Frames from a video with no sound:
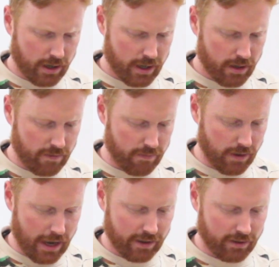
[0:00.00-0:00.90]
they're kind
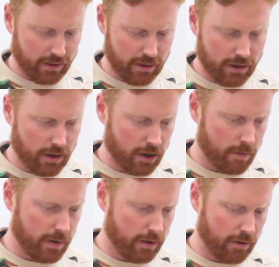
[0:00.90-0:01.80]
of actually
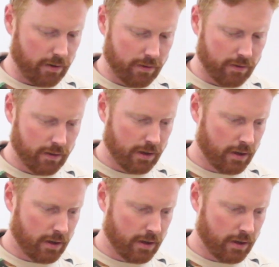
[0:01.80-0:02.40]
determined.